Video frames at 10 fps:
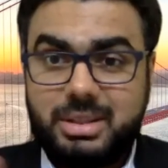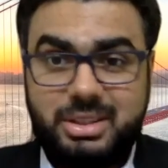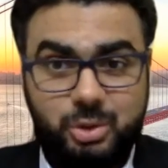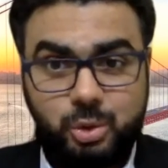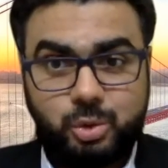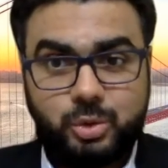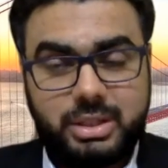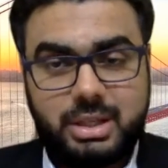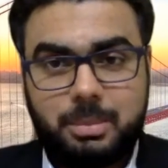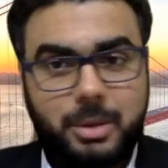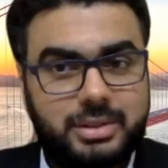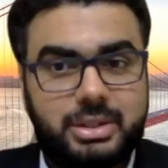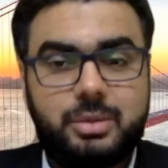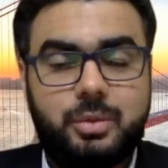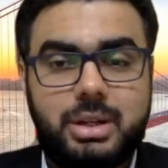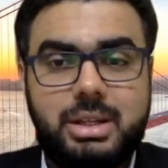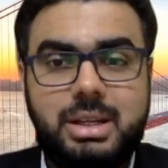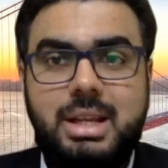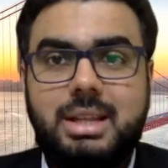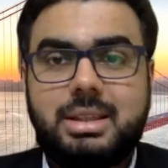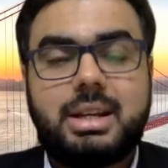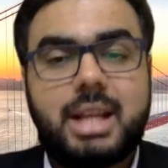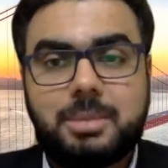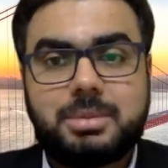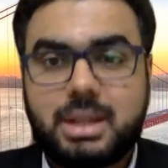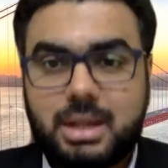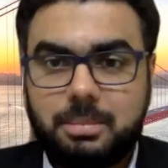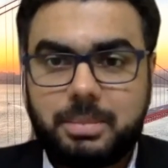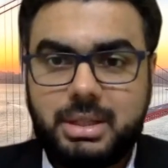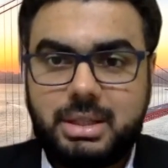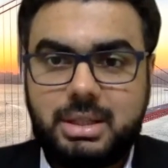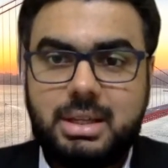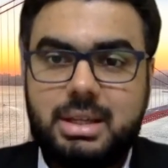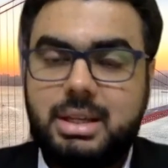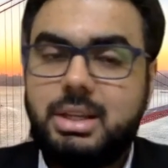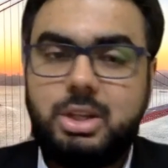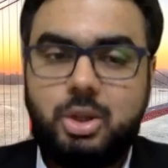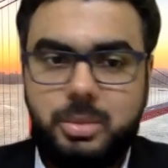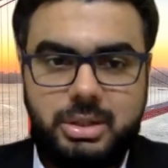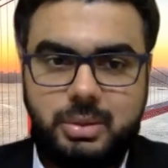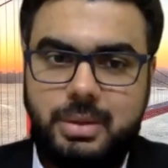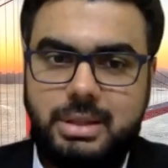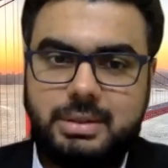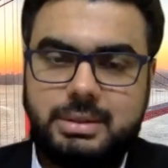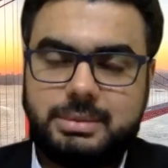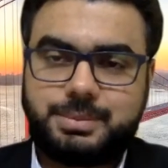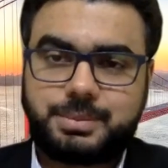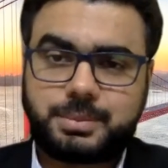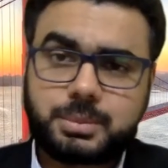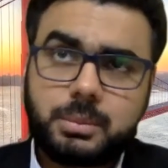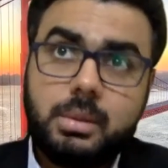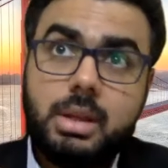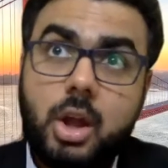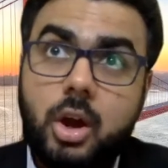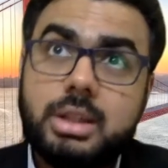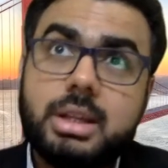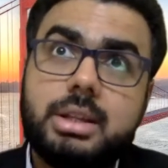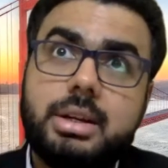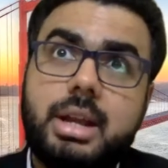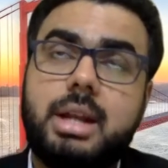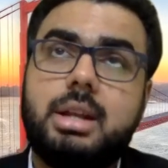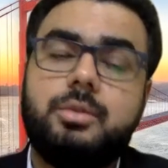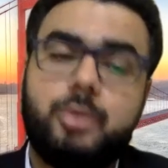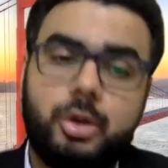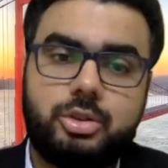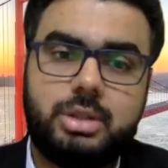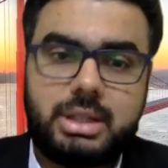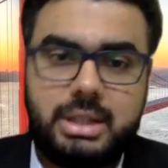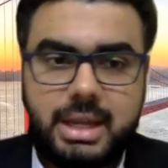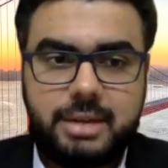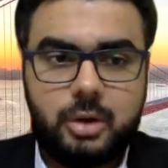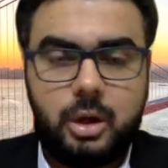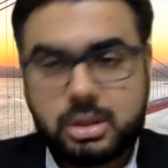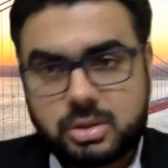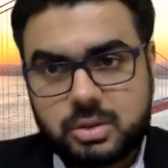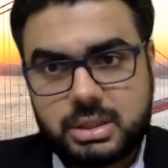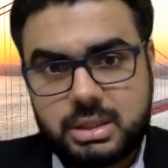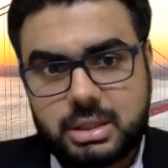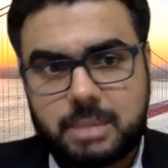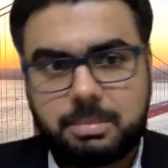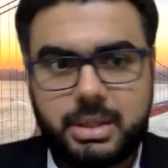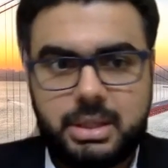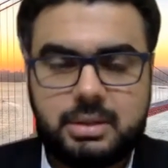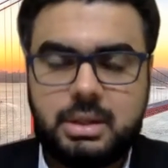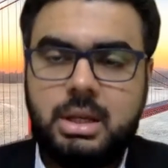is usually a positive one that helps the company in numerous ways. On the other hand, unfortunately, I have also seen companies